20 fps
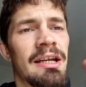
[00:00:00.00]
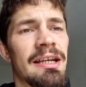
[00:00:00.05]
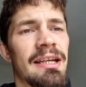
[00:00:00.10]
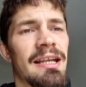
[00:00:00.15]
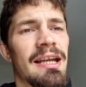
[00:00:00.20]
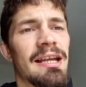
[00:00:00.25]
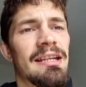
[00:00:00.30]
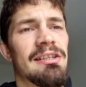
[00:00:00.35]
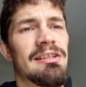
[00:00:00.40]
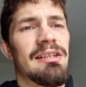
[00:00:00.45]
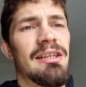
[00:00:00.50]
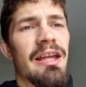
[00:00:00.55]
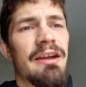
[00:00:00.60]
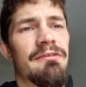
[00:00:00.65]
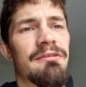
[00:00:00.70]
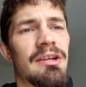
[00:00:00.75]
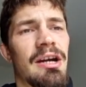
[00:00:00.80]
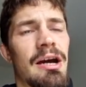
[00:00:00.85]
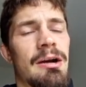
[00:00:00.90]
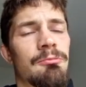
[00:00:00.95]
he had his
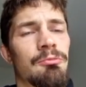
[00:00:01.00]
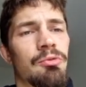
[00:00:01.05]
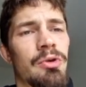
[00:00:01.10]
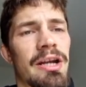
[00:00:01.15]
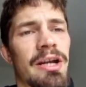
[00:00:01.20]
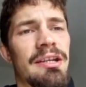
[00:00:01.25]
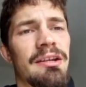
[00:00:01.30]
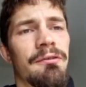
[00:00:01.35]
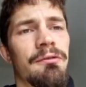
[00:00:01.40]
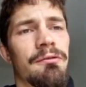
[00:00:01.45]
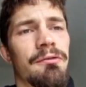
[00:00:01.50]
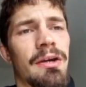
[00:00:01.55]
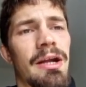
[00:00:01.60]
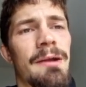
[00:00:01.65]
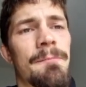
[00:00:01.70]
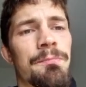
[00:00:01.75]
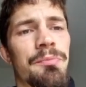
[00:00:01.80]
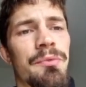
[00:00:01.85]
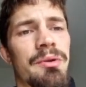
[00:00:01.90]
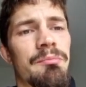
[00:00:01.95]
left arm ready to
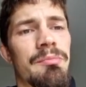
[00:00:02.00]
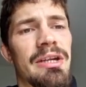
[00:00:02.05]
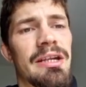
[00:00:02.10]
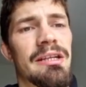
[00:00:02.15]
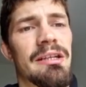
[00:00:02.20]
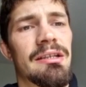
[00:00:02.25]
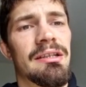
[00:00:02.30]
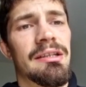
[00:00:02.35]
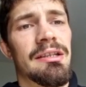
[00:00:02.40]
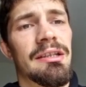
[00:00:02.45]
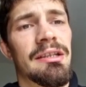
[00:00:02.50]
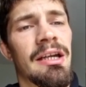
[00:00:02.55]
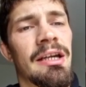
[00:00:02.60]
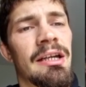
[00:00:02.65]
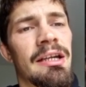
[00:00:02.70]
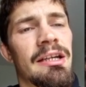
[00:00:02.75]
frame immediately.